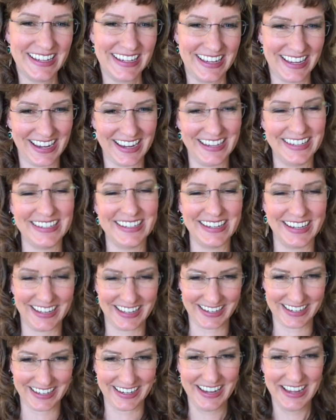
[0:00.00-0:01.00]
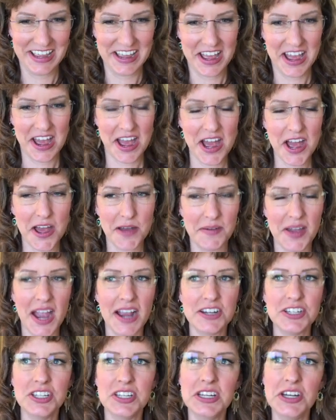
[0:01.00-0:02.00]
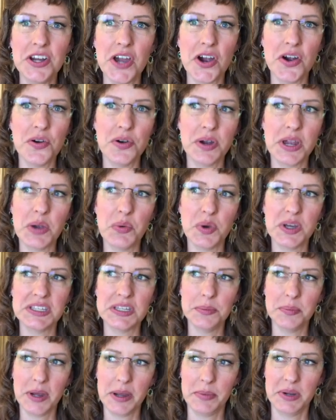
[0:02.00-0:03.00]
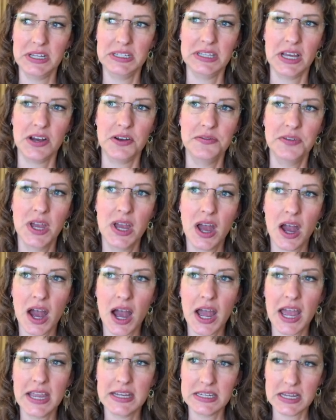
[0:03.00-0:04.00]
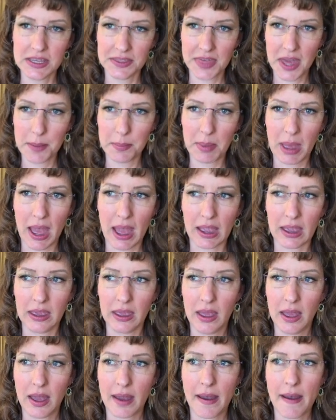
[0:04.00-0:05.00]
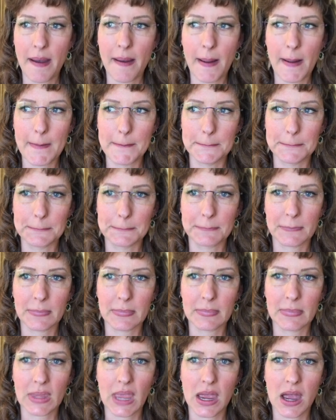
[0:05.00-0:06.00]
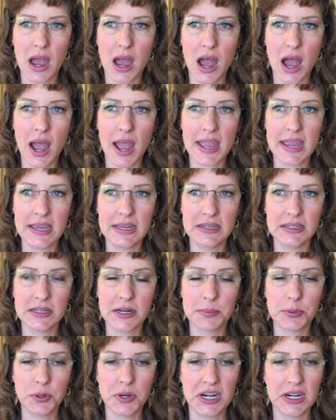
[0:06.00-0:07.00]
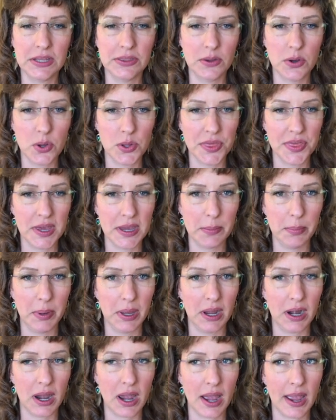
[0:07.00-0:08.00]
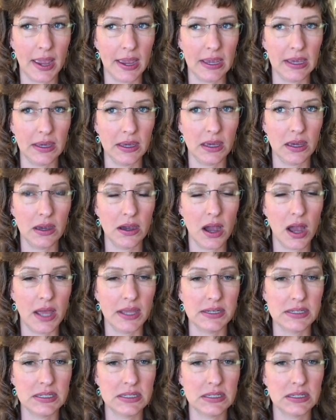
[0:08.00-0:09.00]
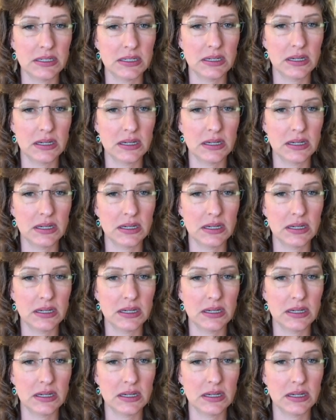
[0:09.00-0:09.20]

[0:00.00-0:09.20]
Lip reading: I did. Actually, no, it wasn't by myself. I take that back. I ended up creating the whole thing, but I got